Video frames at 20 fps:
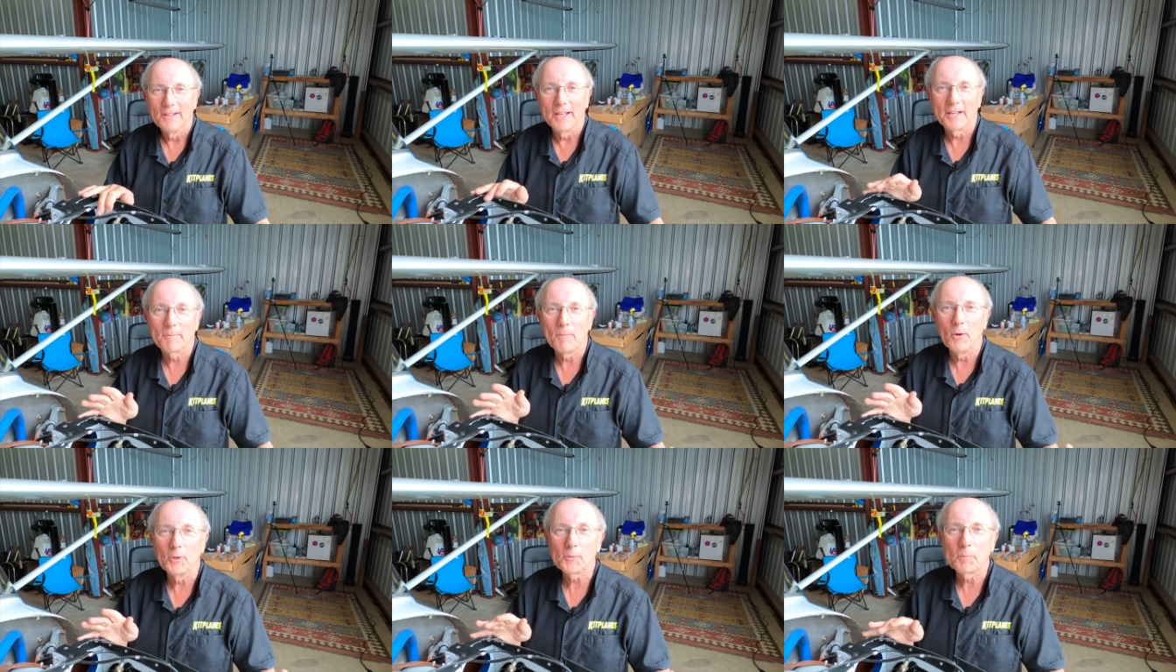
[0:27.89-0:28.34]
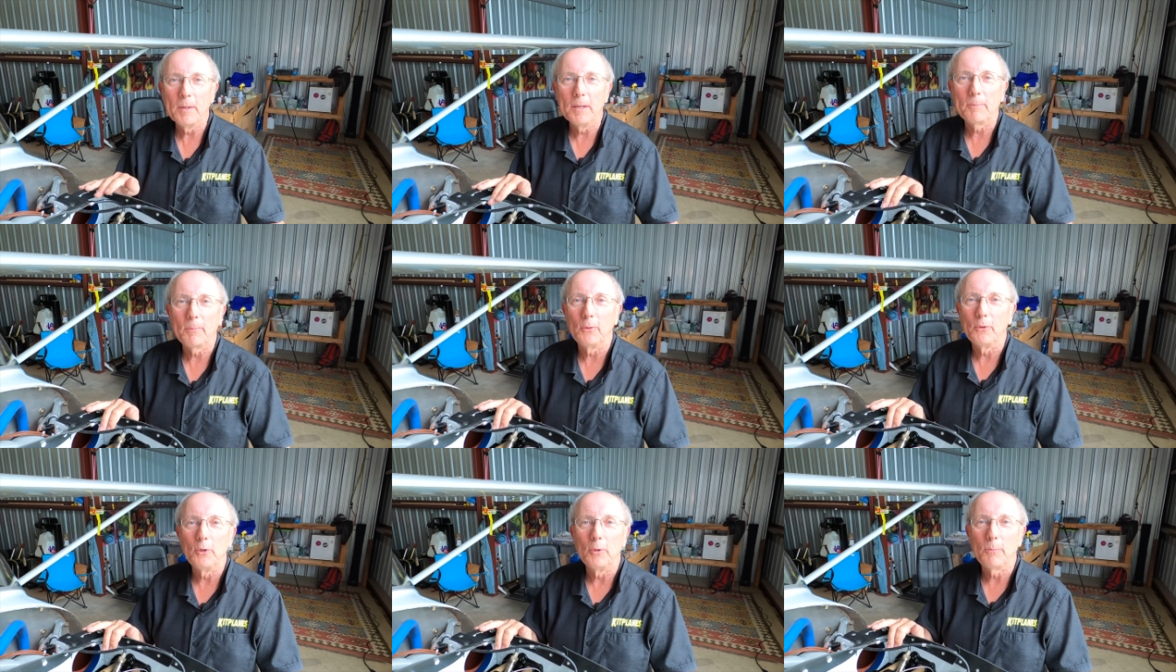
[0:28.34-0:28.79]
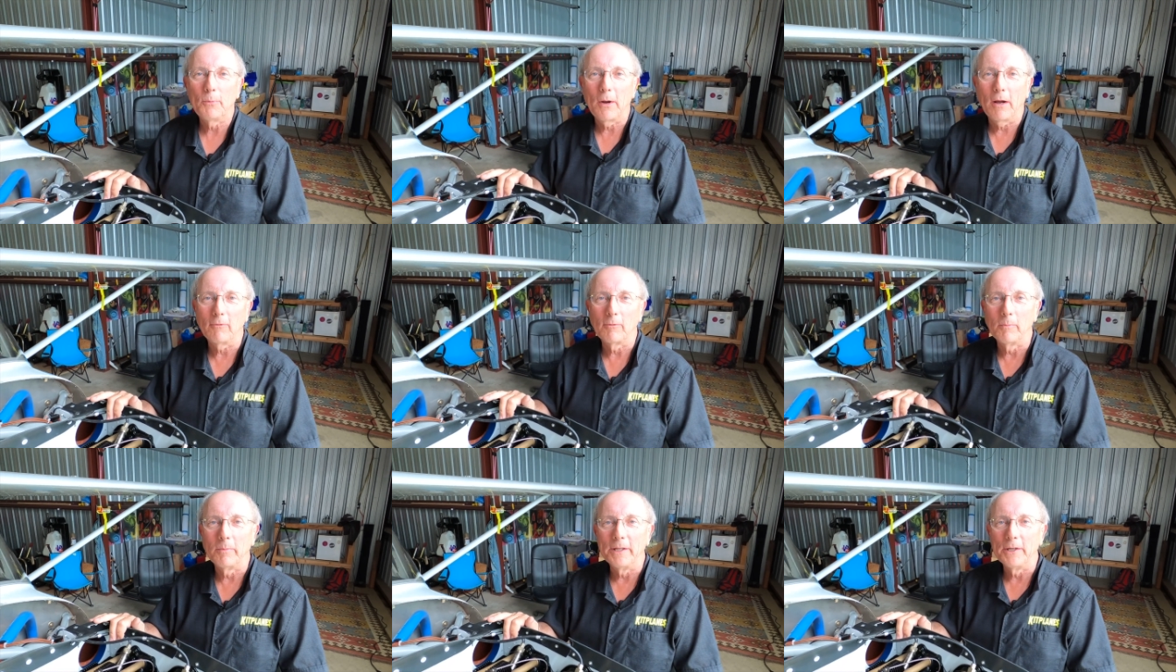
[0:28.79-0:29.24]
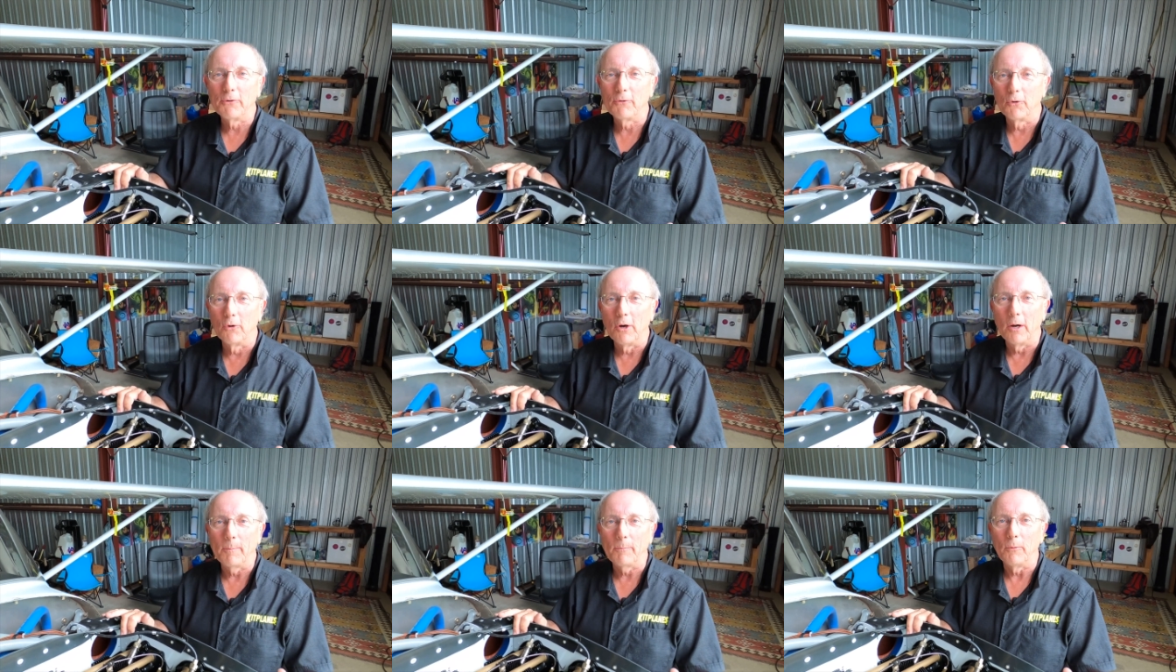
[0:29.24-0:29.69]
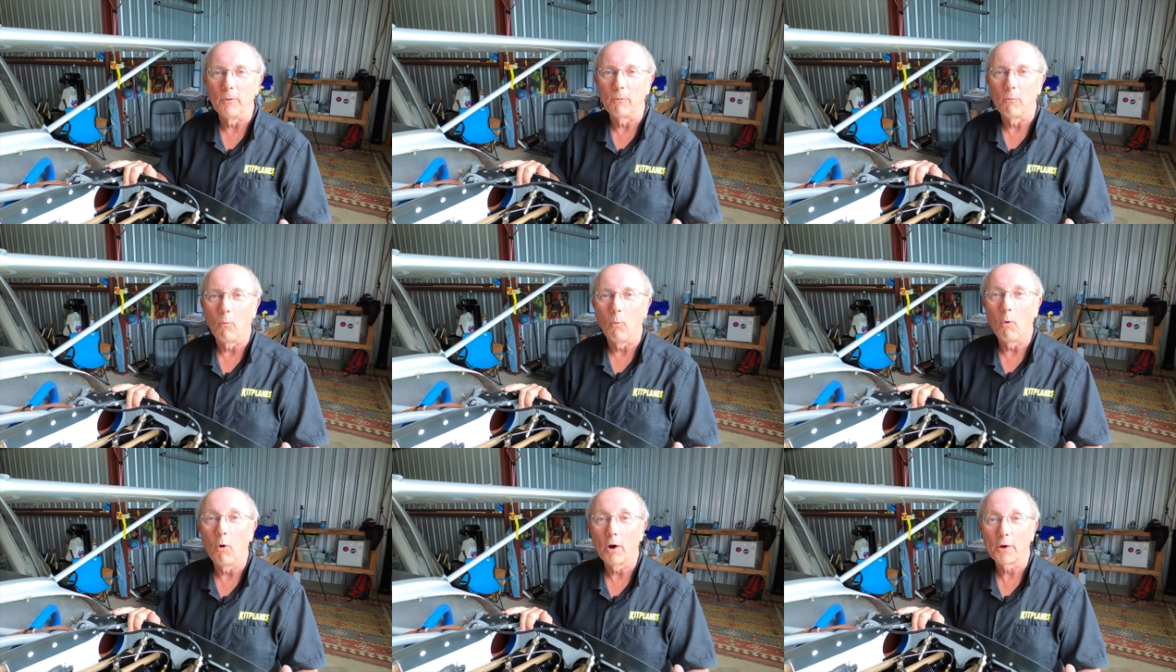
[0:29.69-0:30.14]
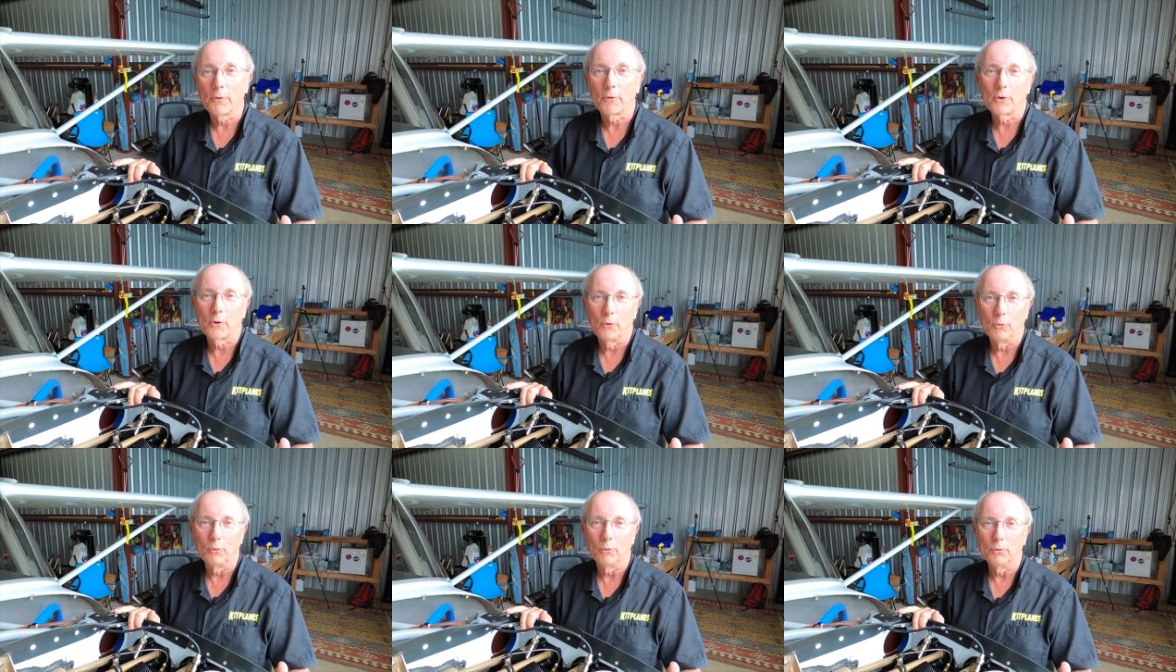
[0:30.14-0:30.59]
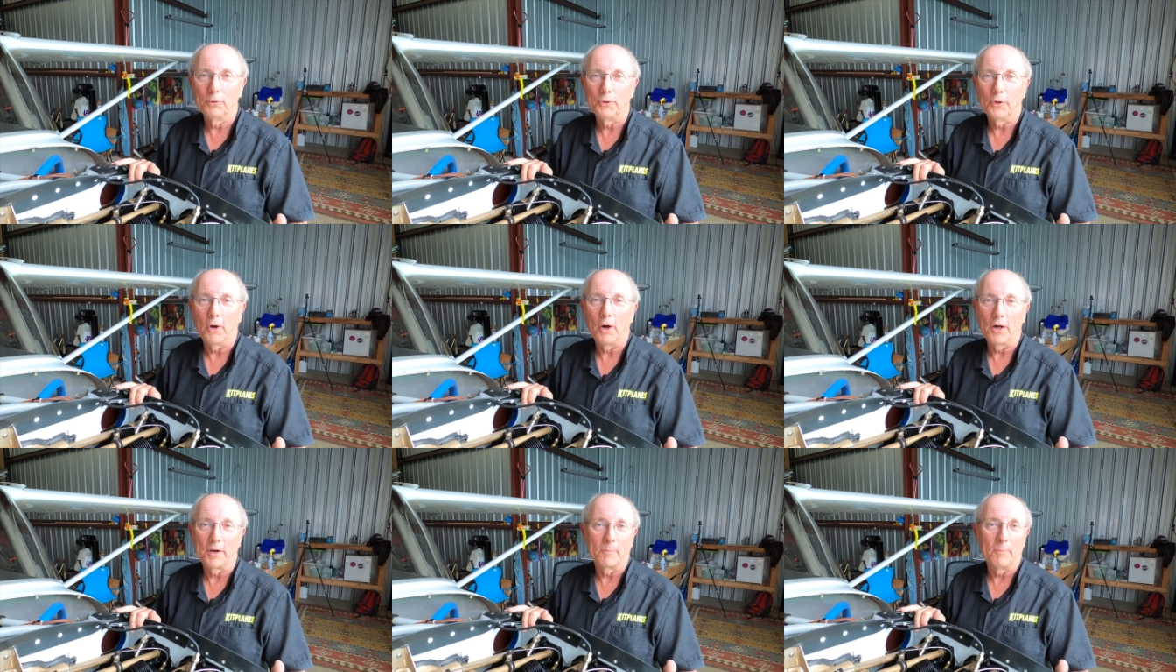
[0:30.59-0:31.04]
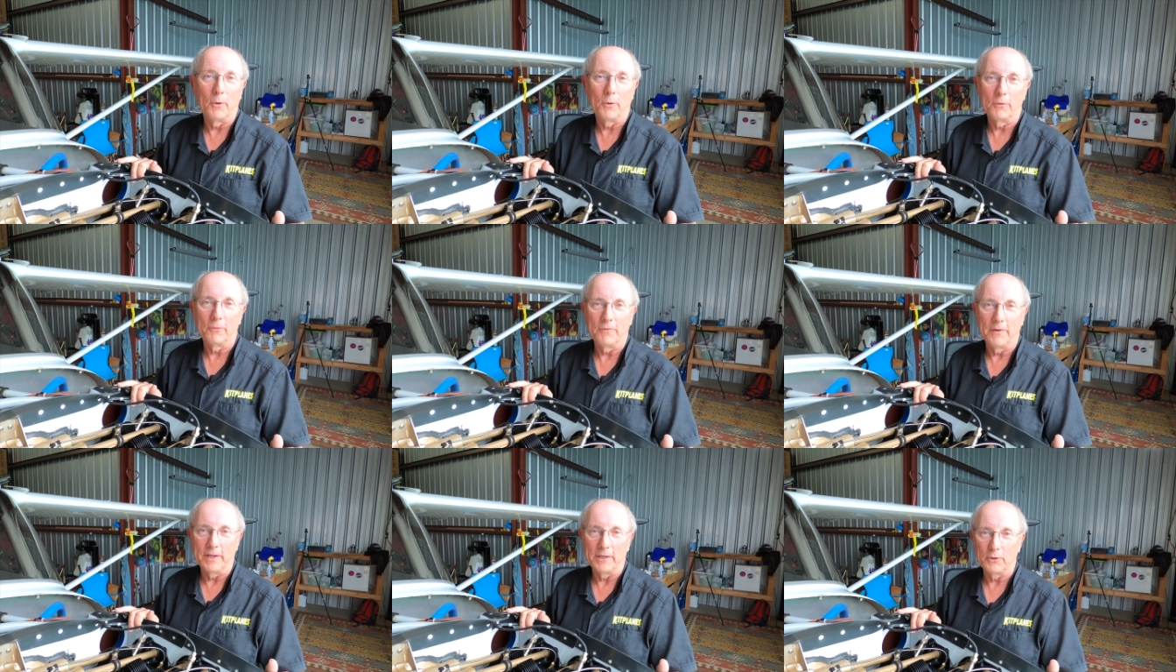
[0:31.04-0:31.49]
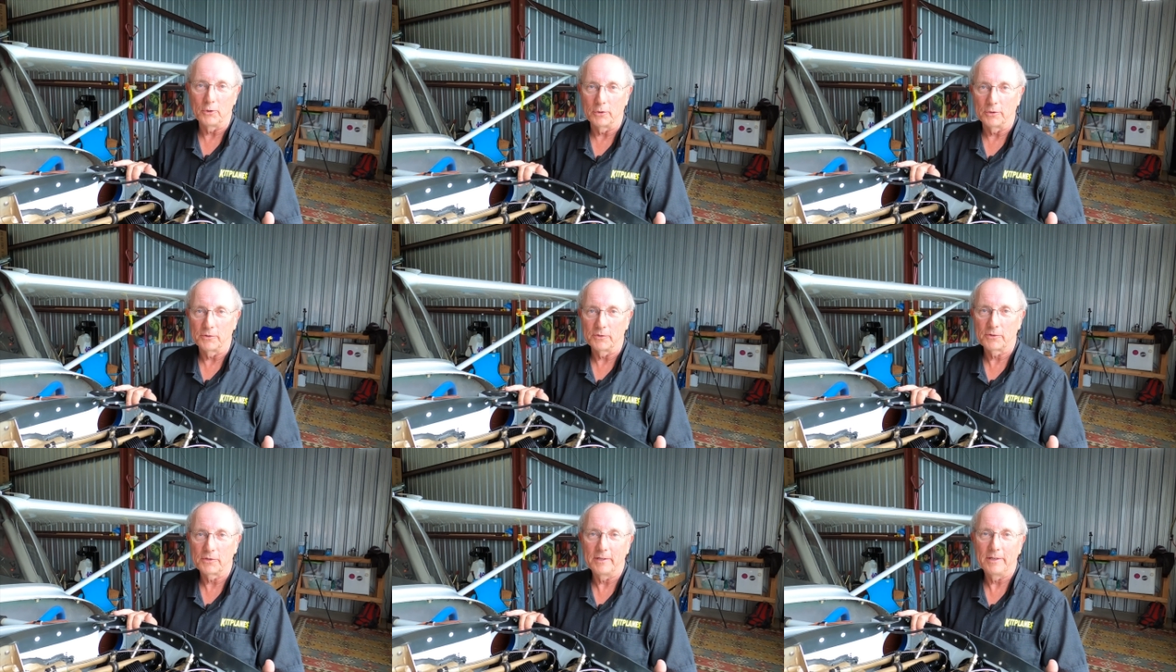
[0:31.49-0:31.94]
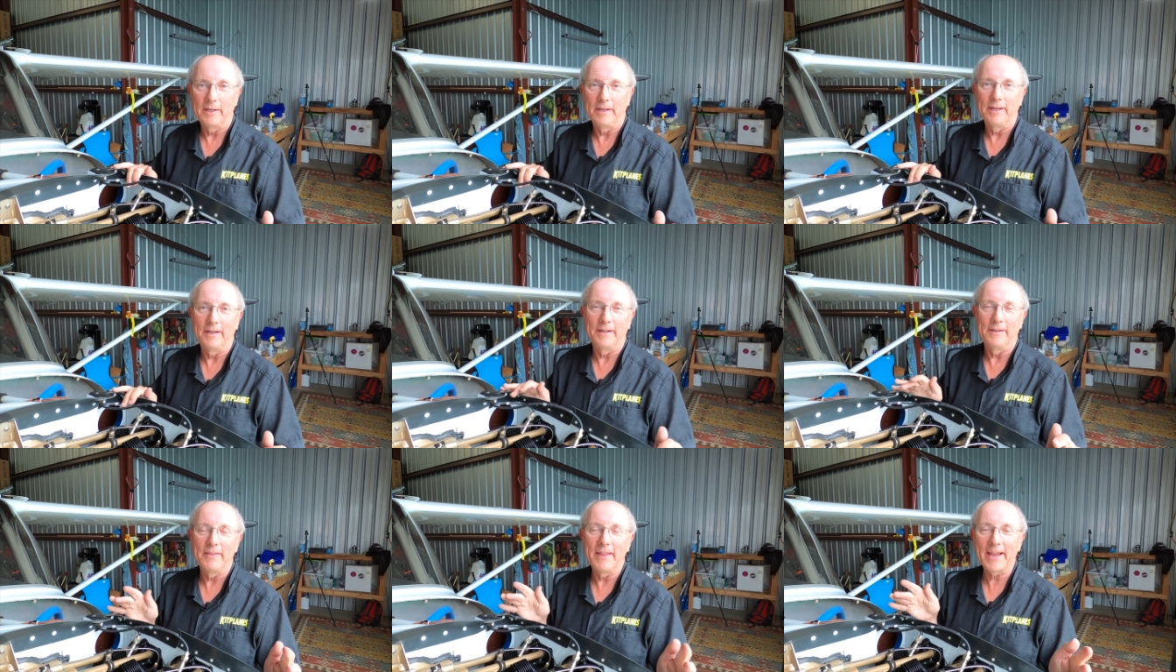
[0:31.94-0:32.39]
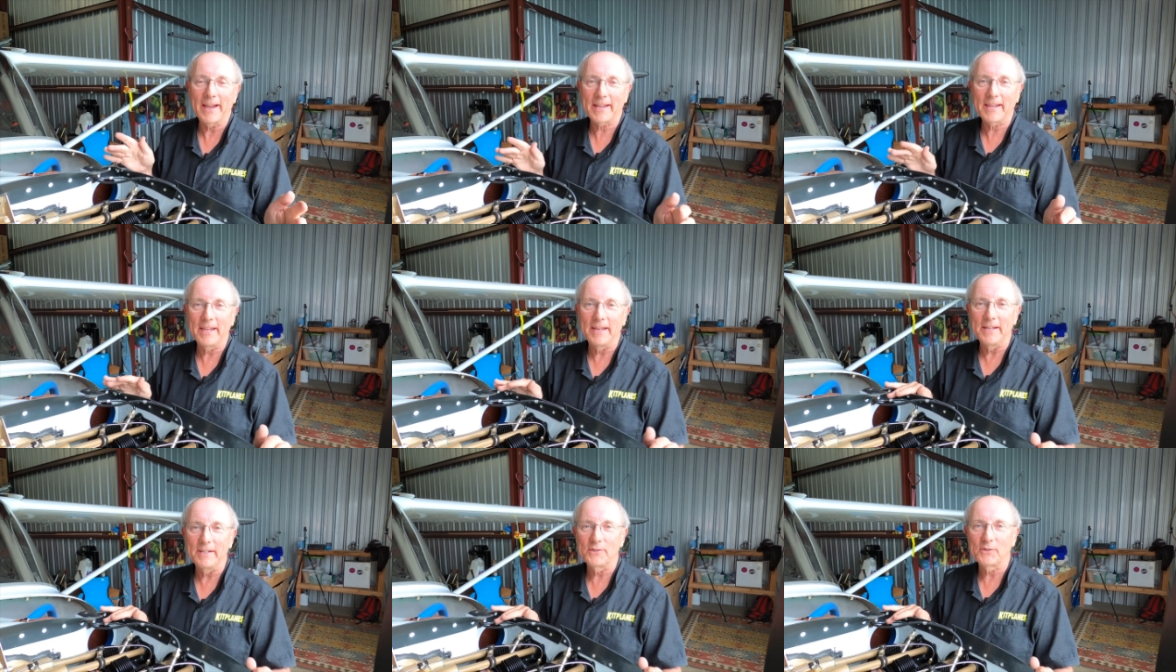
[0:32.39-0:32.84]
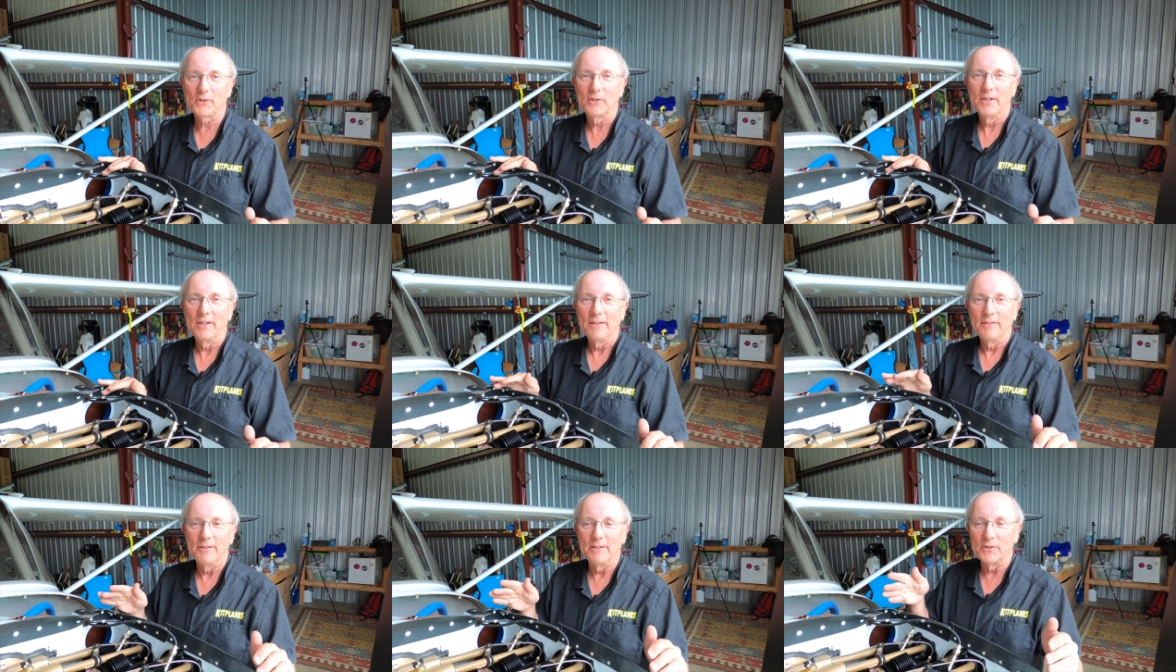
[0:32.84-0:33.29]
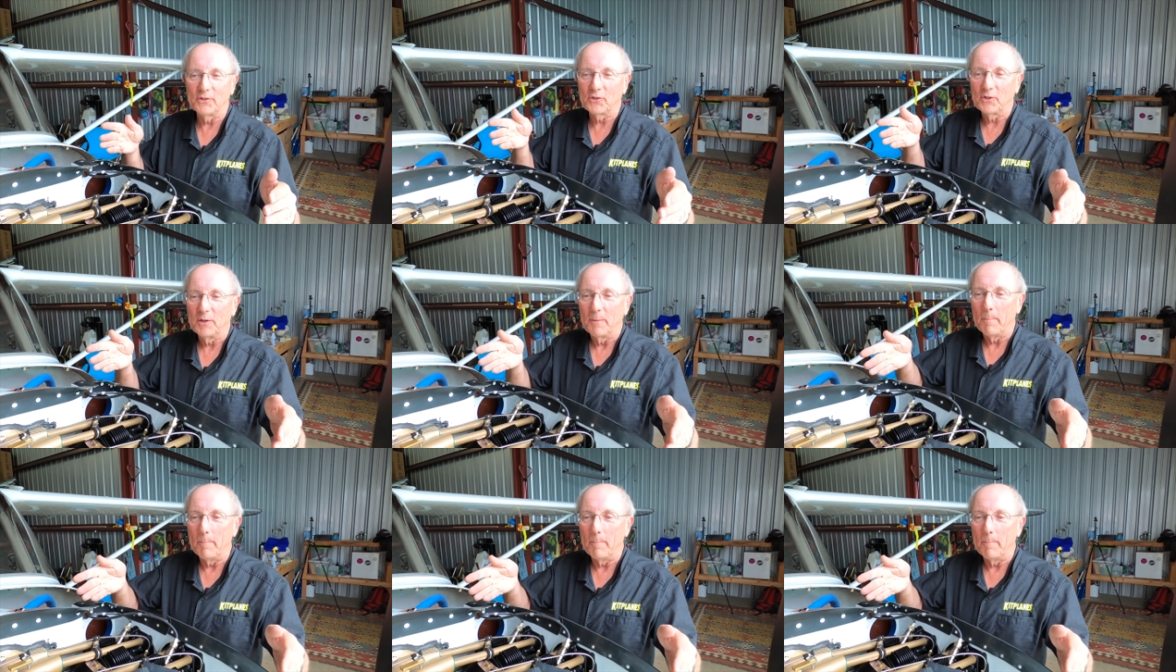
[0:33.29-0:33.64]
Like most people, you probably grew up with water-cooled automotive engines. And in that case, this